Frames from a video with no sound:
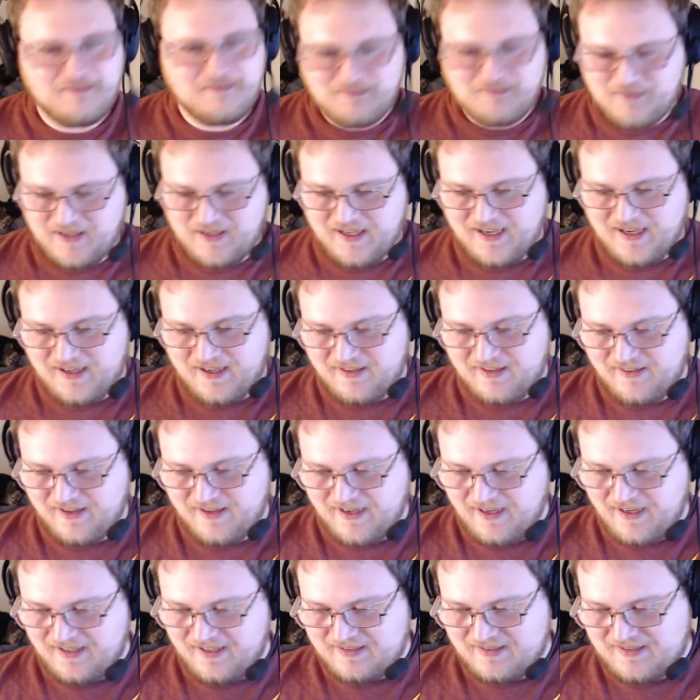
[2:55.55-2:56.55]
But yeah, they
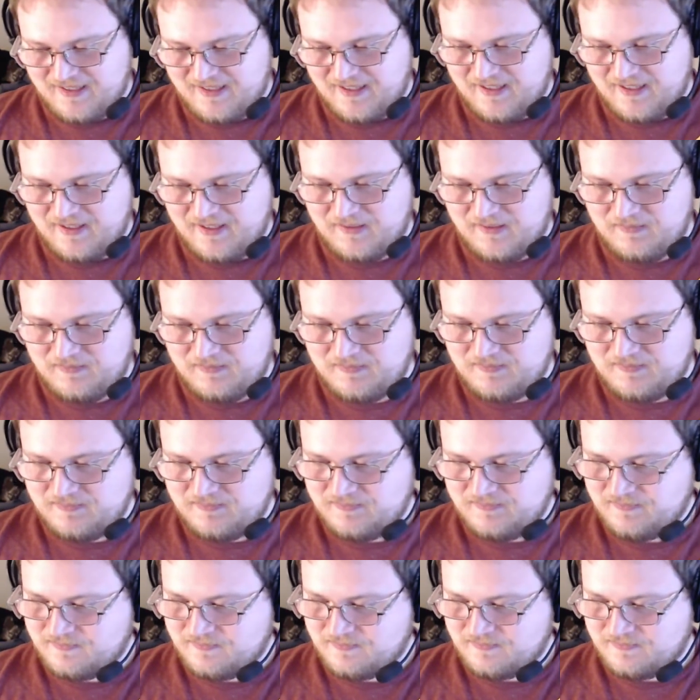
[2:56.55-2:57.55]
got
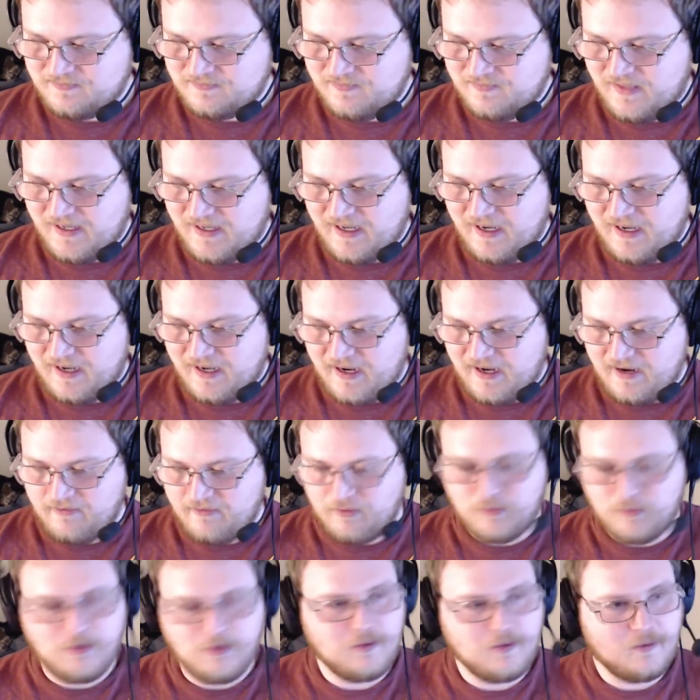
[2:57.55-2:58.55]

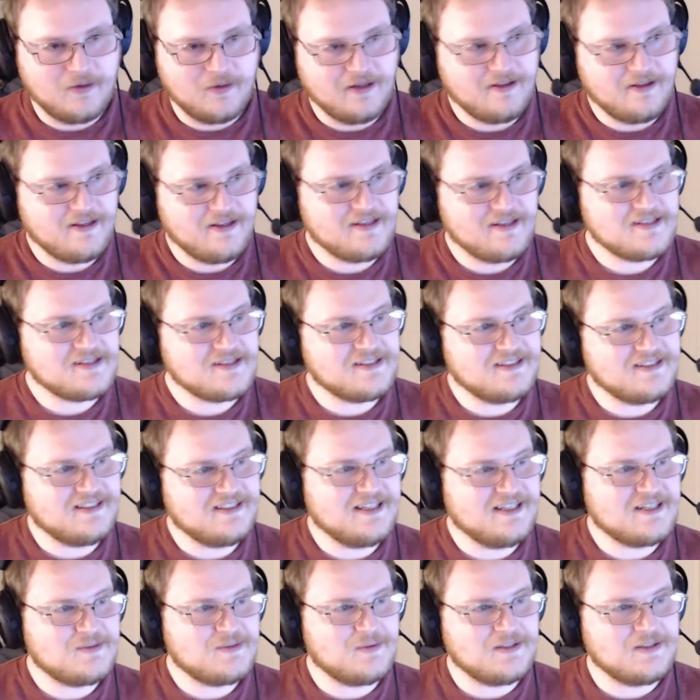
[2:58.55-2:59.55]
everyone one of these, and
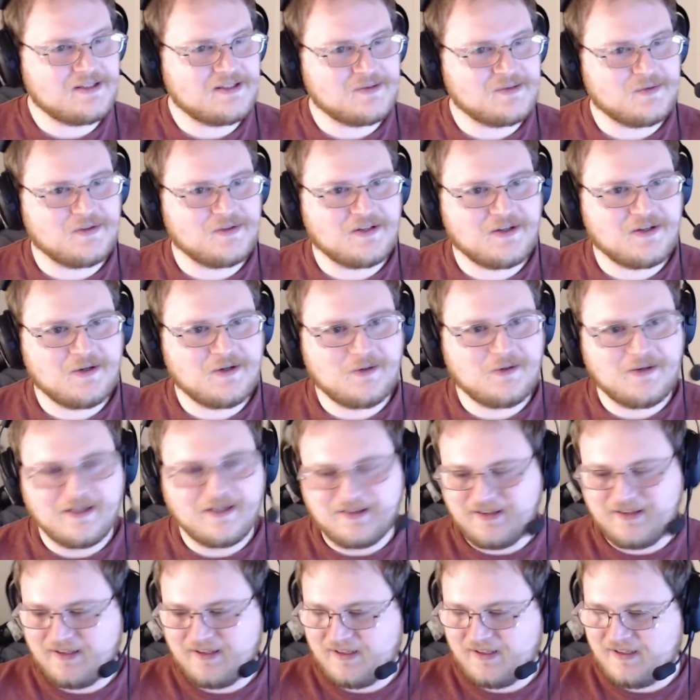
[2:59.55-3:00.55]
that's what's really cool, I
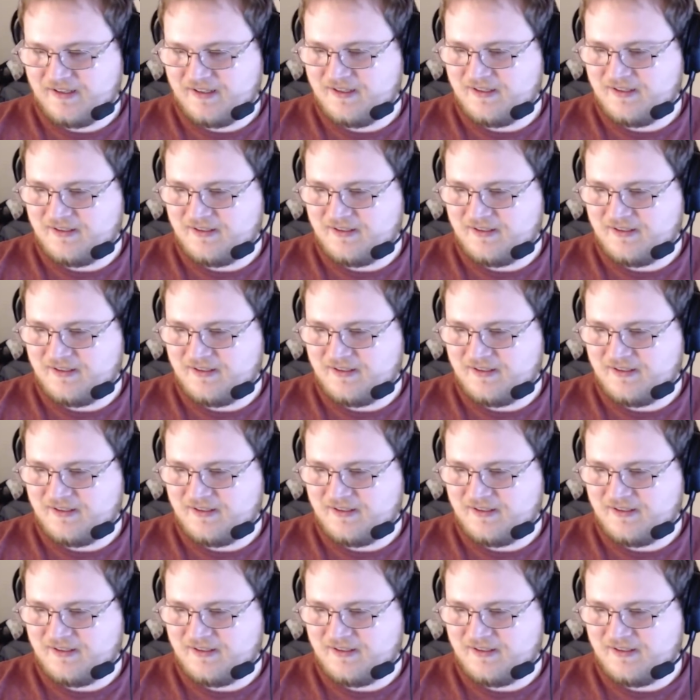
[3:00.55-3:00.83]
think.